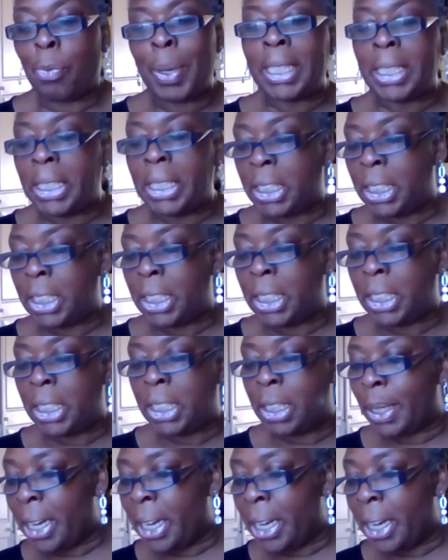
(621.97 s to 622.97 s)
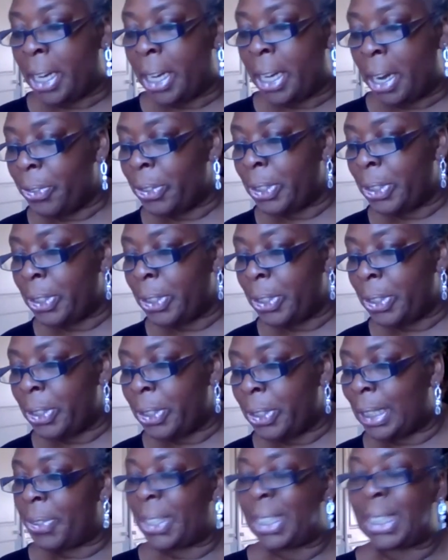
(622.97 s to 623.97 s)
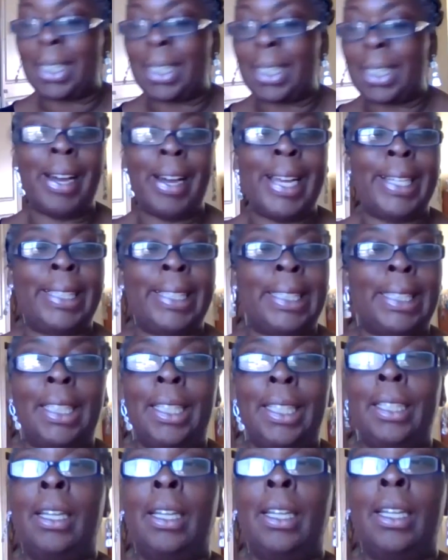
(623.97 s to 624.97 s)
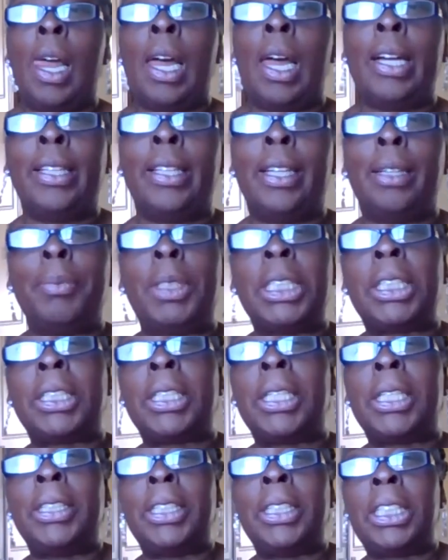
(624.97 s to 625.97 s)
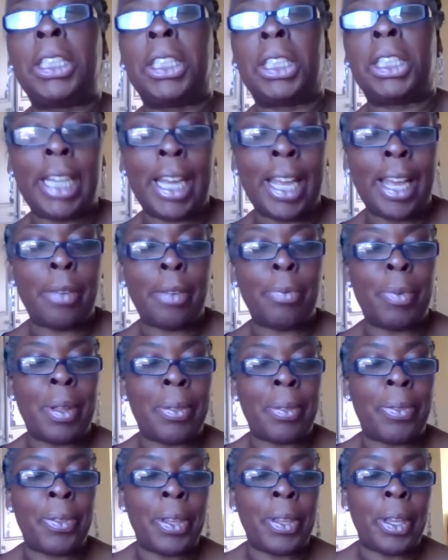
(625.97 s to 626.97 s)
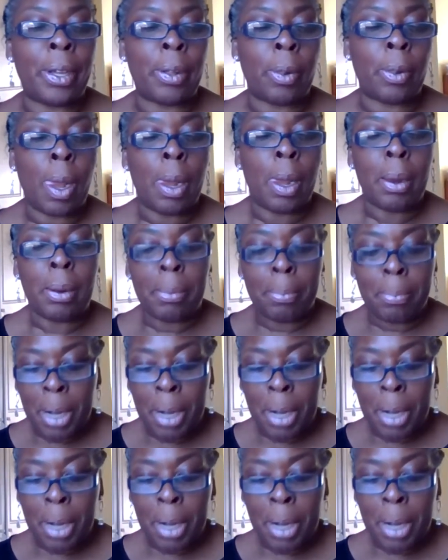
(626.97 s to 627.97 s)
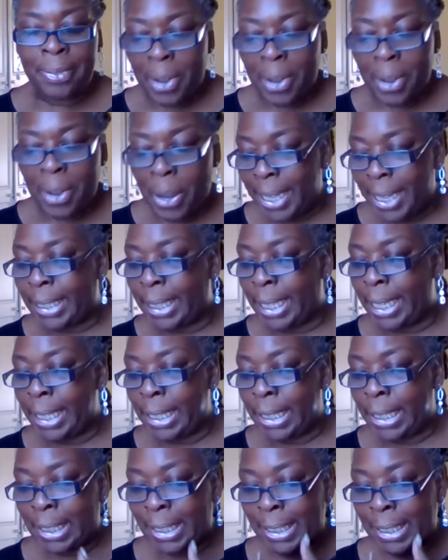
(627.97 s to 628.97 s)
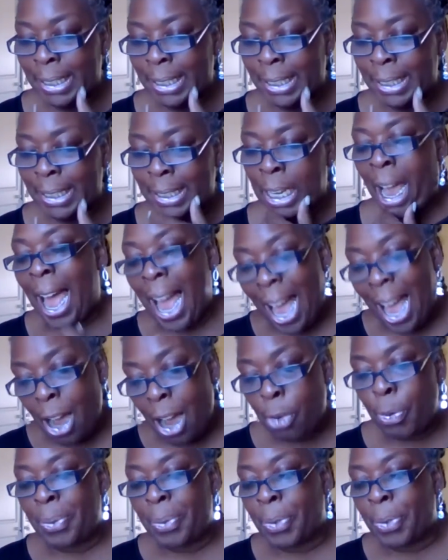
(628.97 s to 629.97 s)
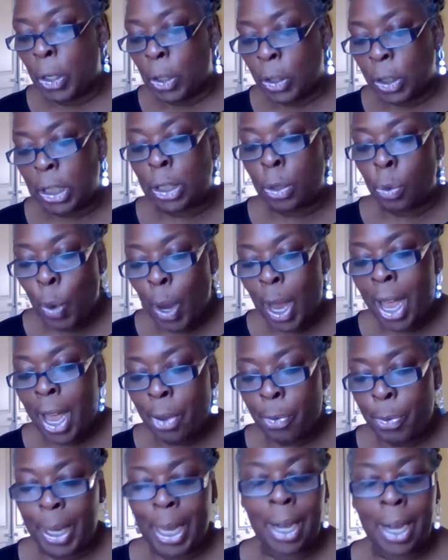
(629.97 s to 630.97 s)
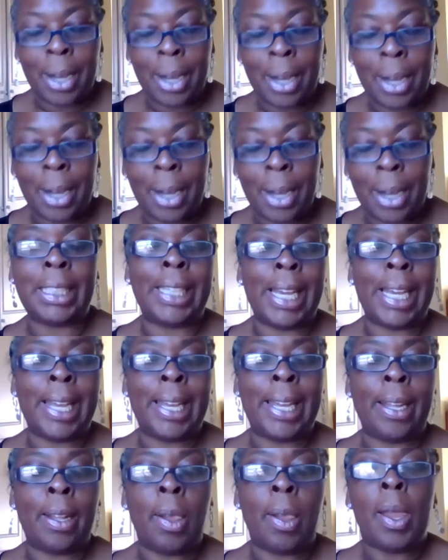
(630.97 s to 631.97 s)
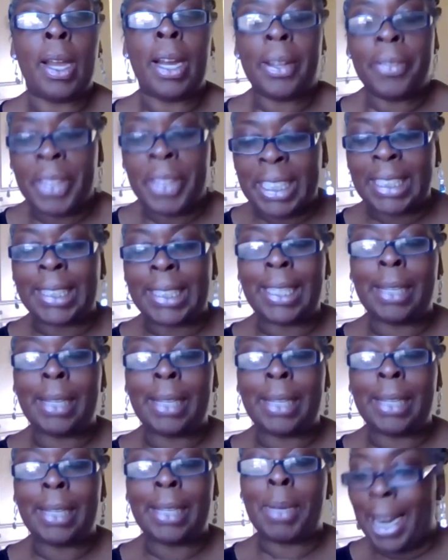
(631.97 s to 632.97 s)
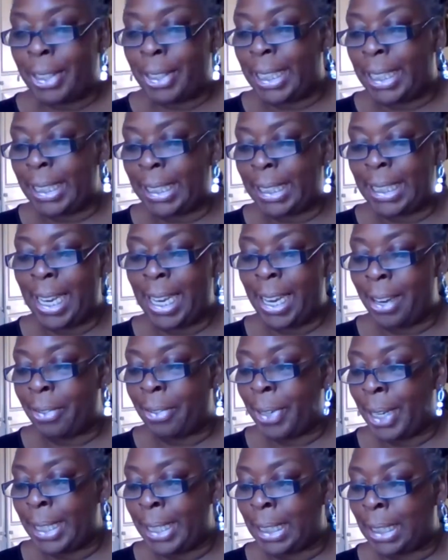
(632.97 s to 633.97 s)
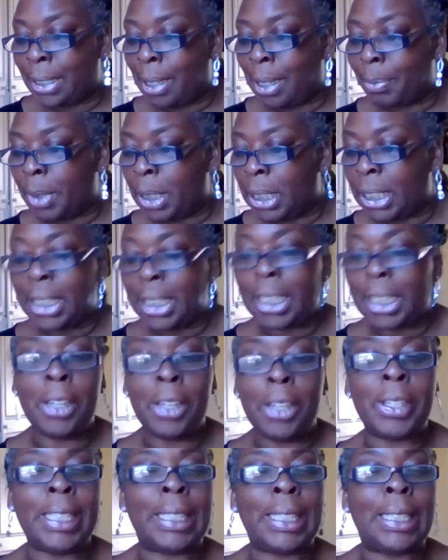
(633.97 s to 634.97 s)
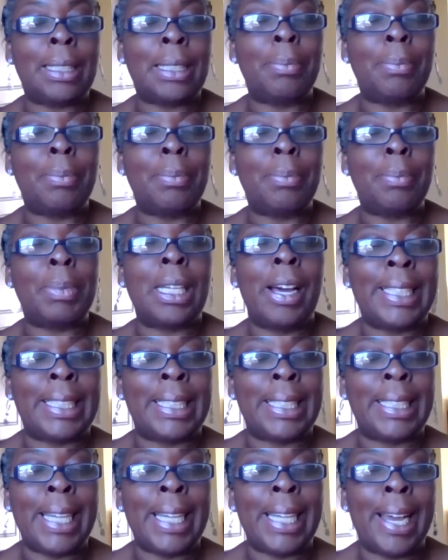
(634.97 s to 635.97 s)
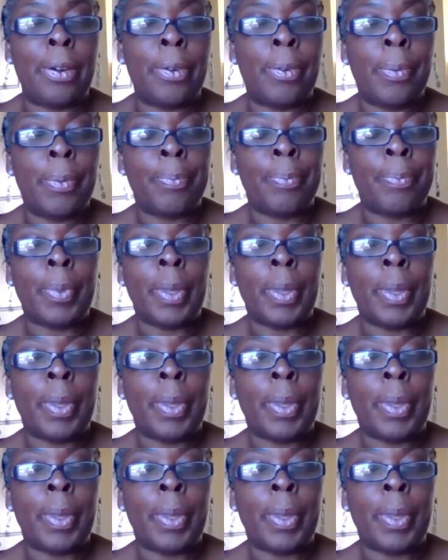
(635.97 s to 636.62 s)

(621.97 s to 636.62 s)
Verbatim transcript: And what we're going to do, we're going to go through some of the slides, and, and I'm just going to share with you my findings, how we've got to where we are today, and the similarities therein. So I'm just going to look at some slides now.